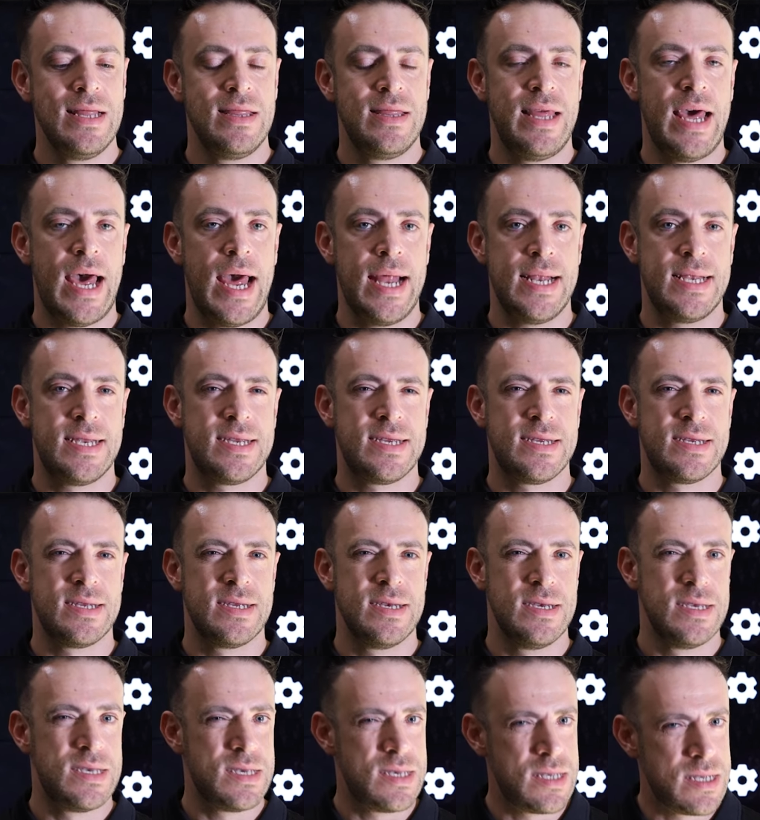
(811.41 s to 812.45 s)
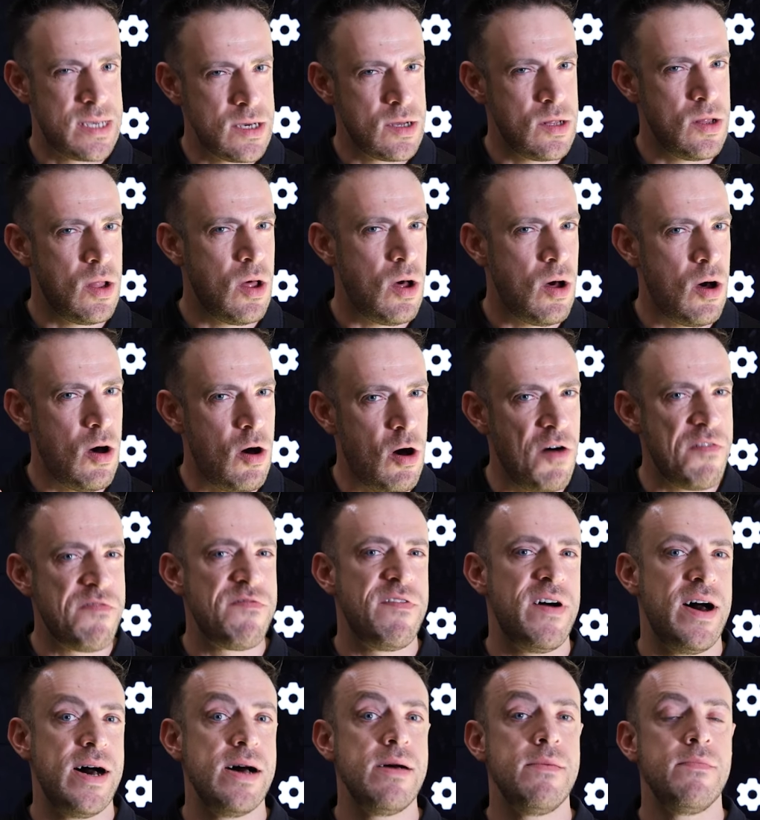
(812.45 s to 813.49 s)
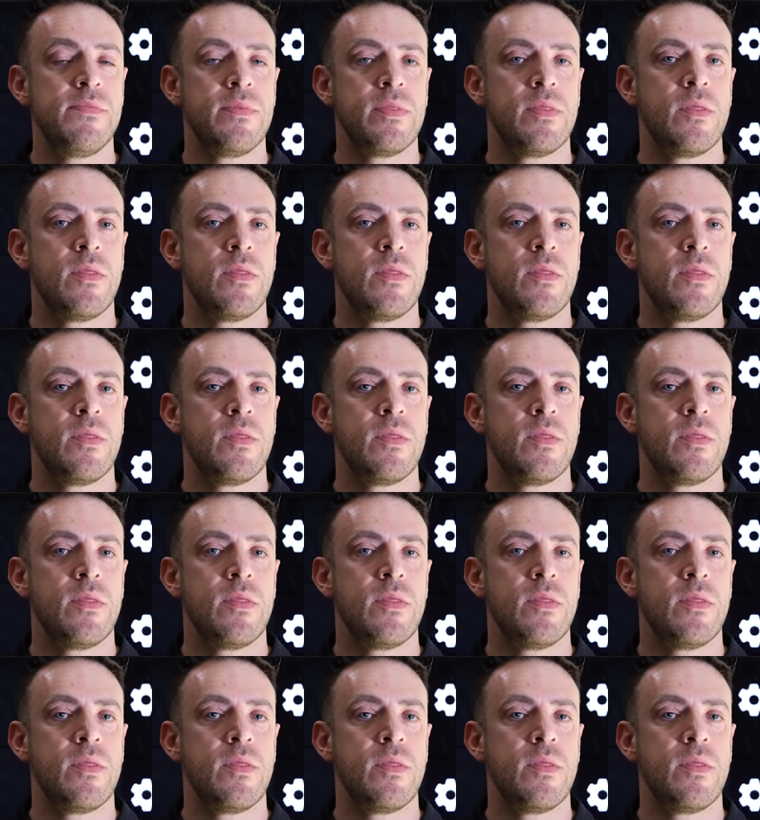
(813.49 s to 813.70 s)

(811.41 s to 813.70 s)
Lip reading: that still offer